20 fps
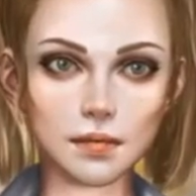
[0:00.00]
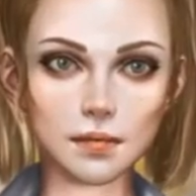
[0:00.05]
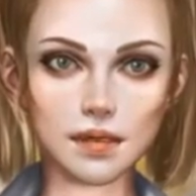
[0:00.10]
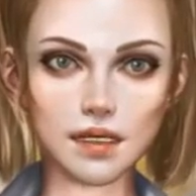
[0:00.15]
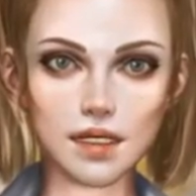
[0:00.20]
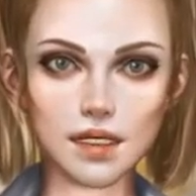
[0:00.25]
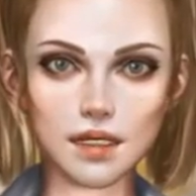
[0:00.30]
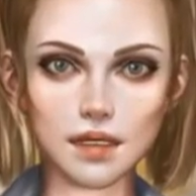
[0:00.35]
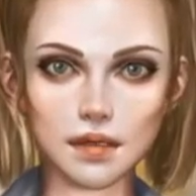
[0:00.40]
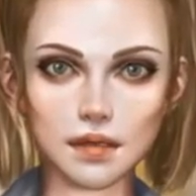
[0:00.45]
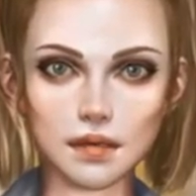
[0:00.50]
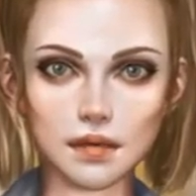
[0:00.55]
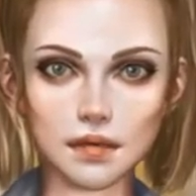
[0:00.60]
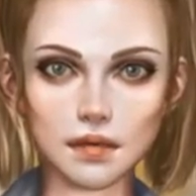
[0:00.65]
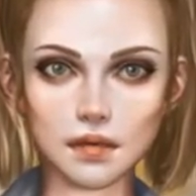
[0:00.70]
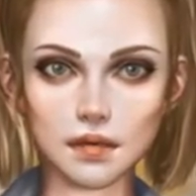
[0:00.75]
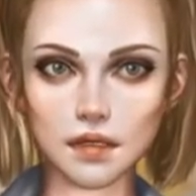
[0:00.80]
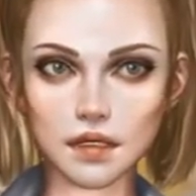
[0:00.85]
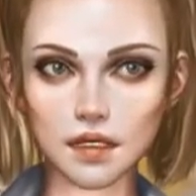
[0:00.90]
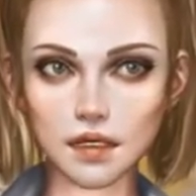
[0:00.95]
the property is
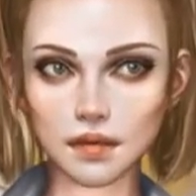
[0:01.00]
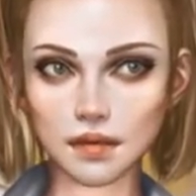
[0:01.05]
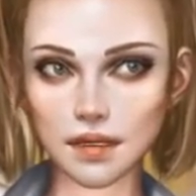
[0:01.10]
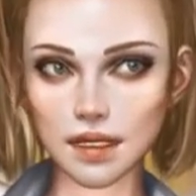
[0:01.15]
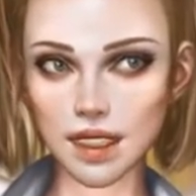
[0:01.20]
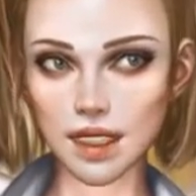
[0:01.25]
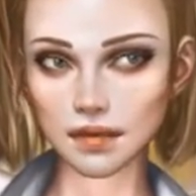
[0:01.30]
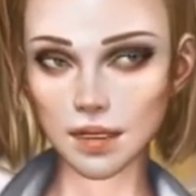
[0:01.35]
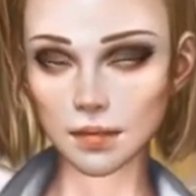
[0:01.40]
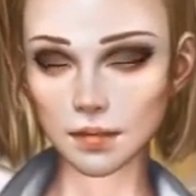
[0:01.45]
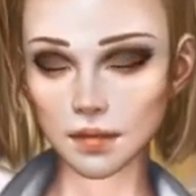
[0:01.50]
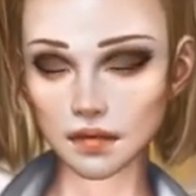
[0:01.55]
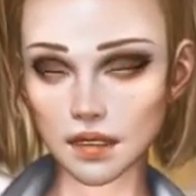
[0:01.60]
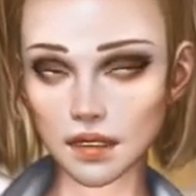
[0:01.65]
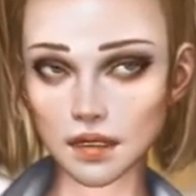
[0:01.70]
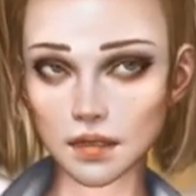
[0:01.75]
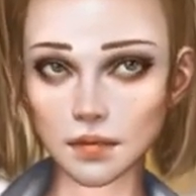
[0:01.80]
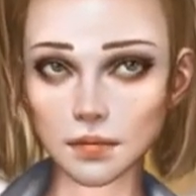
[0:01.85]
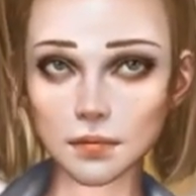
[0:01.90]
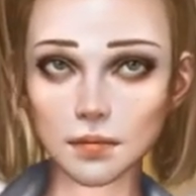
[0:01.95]
also 1.3
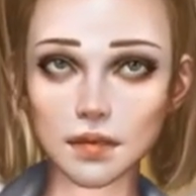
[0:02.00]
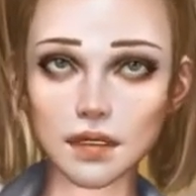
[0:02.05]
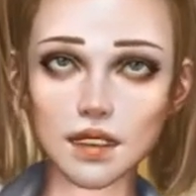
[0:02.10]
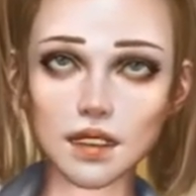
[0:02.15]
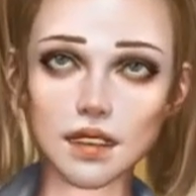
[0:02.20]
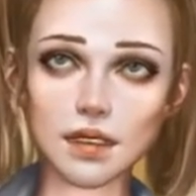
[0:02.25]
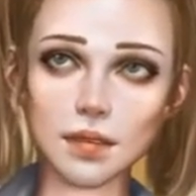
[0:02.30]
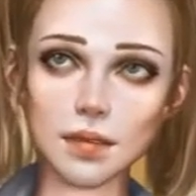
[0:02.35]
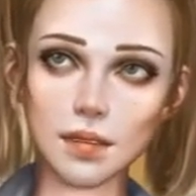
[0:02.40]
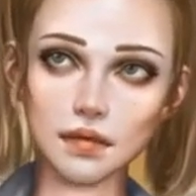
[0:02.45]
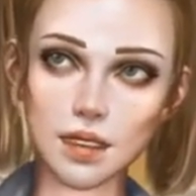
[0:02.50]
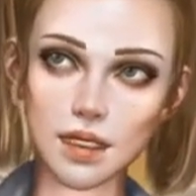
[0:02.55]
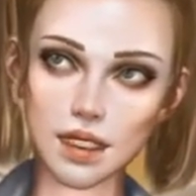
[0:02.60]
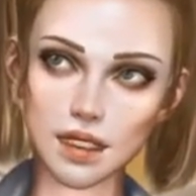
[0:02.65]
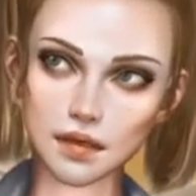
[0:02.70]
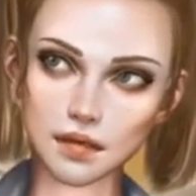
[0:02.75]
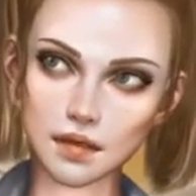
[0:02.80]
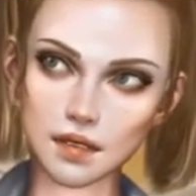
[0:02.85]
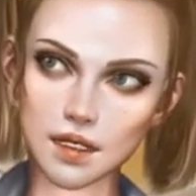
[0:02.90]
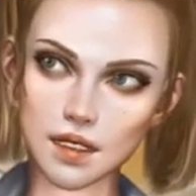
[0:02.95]
miles away from
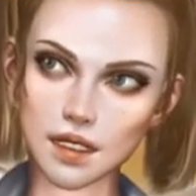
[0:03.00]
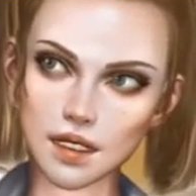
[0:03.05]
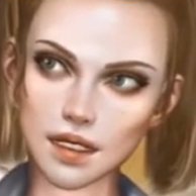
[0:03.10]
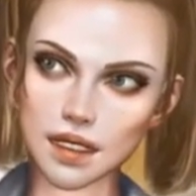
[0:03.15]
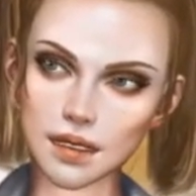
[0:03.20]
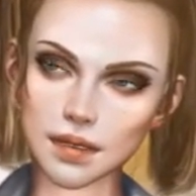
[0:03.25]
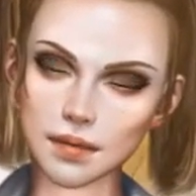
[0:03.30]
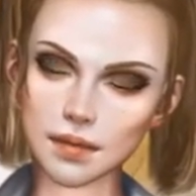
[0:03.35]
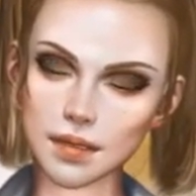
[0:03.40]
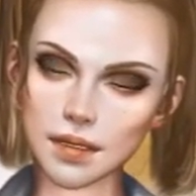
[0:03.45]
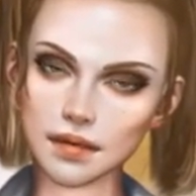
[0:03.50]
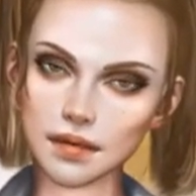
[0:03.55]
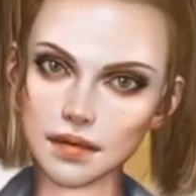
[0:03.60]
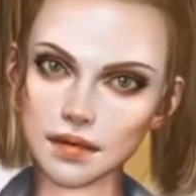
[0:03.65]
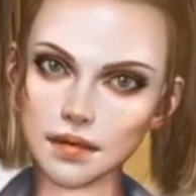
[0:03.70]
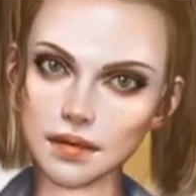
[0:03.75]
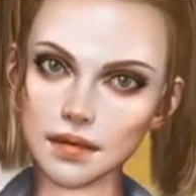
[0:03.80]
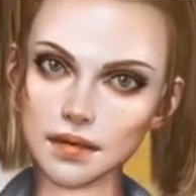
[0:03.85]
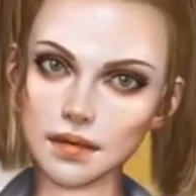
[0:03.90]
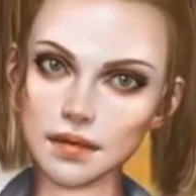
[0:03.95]
Hoxton Square.
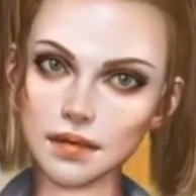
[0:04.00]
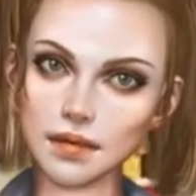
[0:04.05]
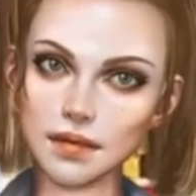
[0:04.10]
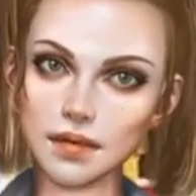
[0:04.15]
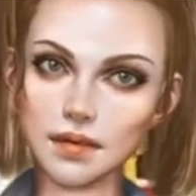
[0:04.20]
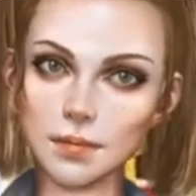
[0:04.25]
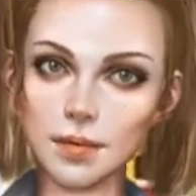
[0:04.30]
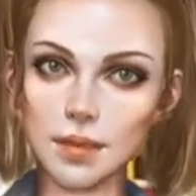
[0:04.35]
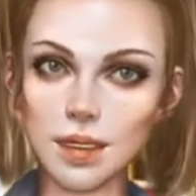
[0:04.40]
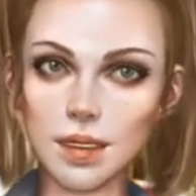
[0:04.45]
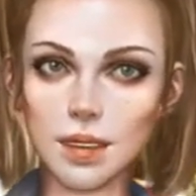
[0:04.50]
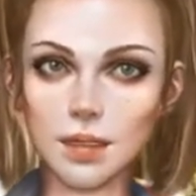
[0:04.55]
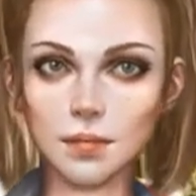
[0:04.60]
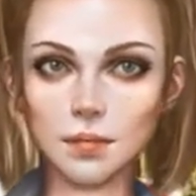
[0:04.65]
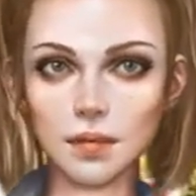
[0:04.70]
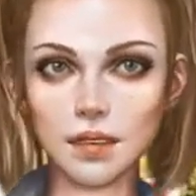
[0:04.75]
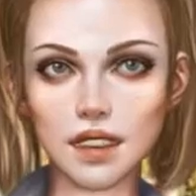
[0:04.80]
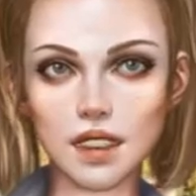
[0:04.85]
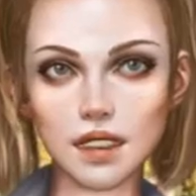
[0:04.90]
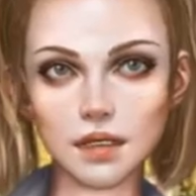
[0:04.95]
The
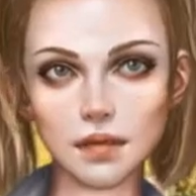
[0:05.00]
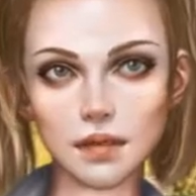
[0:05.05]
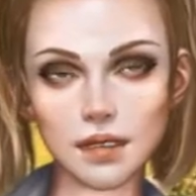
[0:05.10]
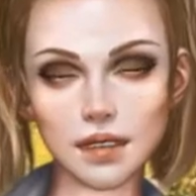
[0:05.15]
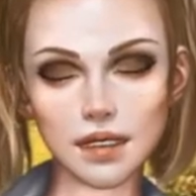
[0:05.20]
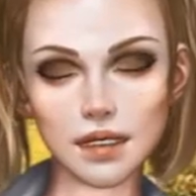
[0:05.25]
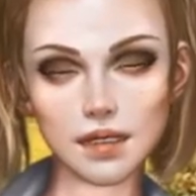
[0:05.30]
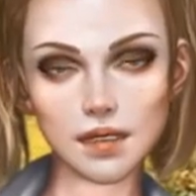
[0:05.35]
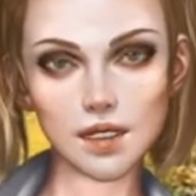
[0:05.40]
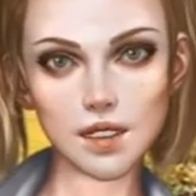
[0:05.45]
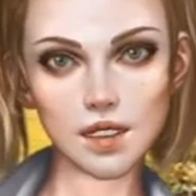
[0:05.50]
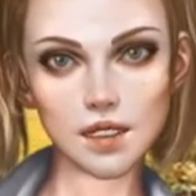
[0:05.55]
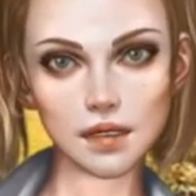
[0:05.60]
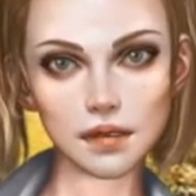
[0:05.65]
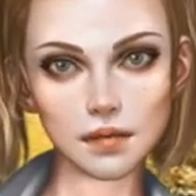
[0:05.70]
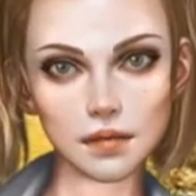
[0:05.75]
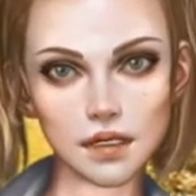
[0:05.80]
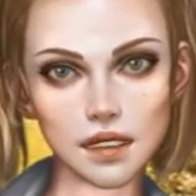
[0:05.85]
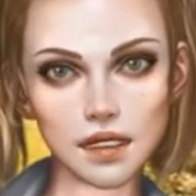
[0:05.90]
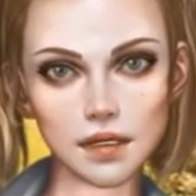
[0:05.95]
property is set in the Tower
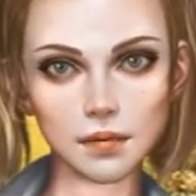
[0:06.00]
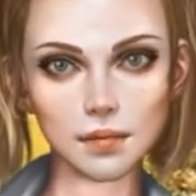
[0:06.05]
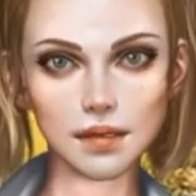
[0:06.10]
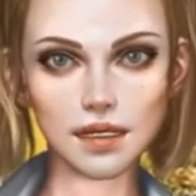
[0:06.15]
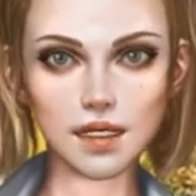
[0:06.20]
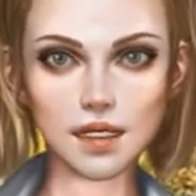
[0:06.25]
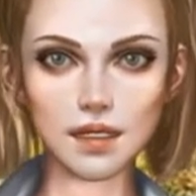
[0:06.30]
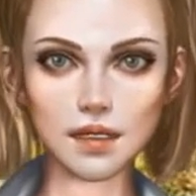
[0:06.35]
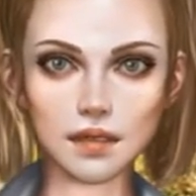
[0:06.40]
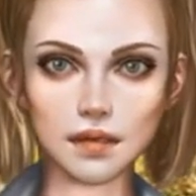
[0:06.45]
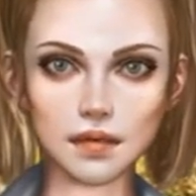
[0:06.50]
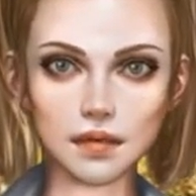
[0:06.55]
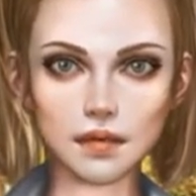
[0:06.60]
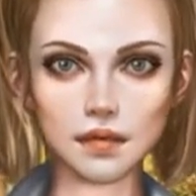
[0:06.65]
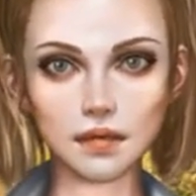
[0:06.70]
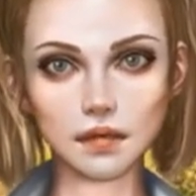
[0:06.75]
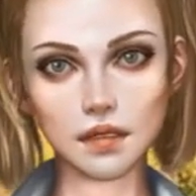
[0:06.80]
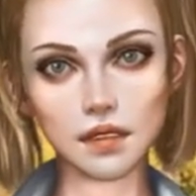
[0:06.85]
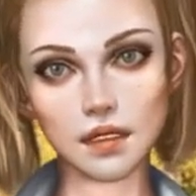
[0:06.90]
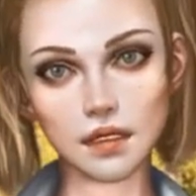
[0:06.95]
Hamlets district,
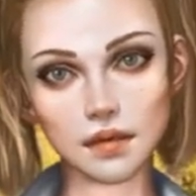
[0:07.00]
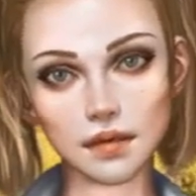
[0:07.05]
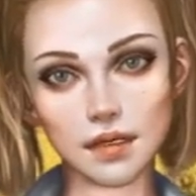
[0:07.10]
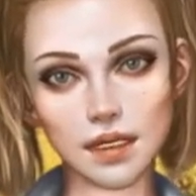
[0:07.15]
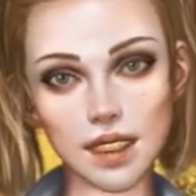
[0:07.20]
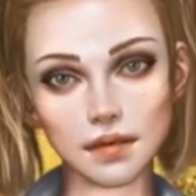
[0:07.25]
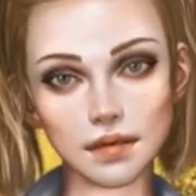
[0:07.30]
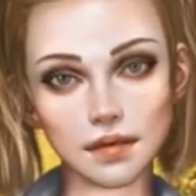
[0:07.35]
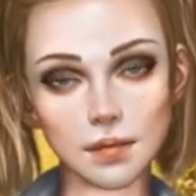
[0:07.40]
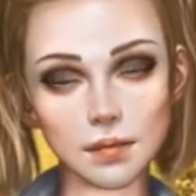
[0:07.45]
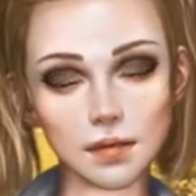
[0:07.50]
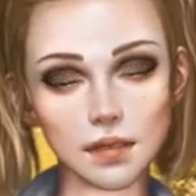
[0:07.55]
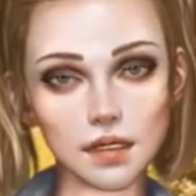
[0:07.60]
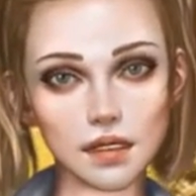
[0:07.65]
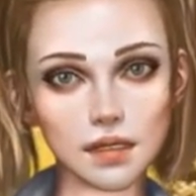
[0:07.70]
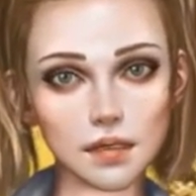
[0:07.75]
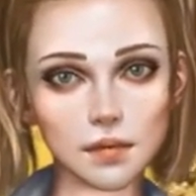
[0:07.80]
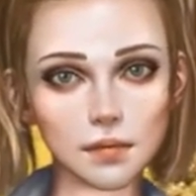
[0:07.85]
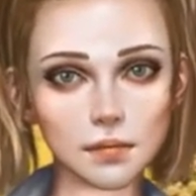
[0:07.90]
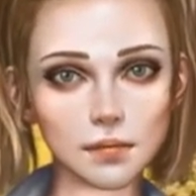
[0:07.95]
1.4
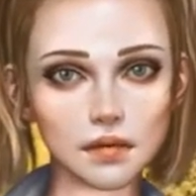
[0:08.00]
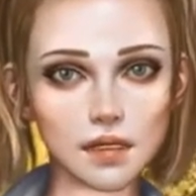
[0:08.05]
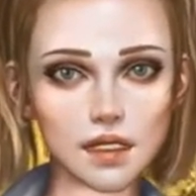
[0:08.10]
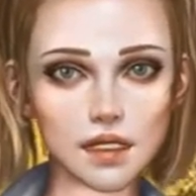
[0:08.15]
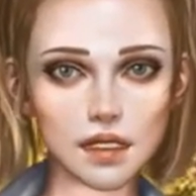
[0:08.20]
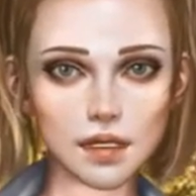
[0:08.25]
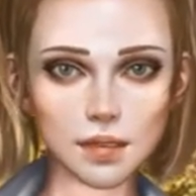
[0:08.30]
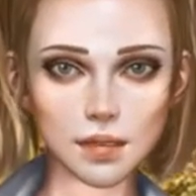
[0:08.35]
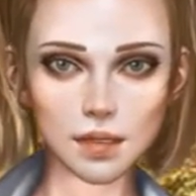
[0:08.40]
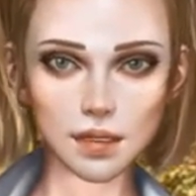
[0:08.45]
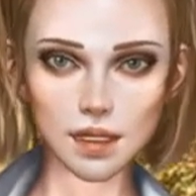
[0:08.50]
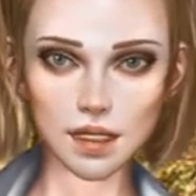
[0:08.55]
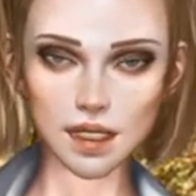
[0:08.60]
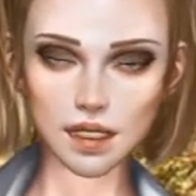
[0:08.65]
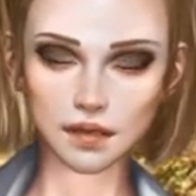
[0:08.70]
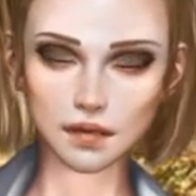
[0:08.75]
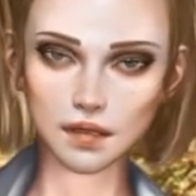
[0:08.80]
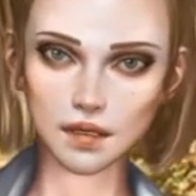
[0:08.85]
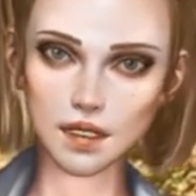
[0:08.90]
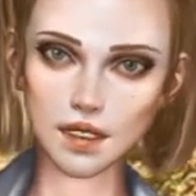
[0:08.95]
miles from Tower of
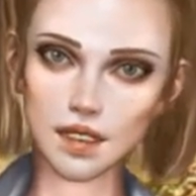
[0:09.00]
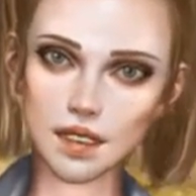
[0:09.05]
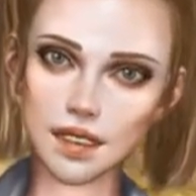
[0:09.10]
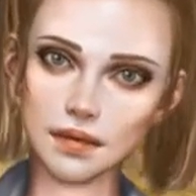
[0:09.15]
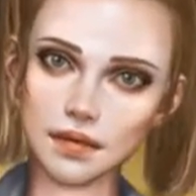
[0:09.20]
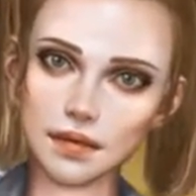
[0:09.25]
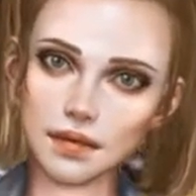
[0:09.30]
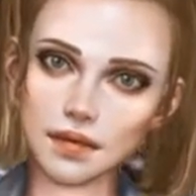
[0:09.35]
London.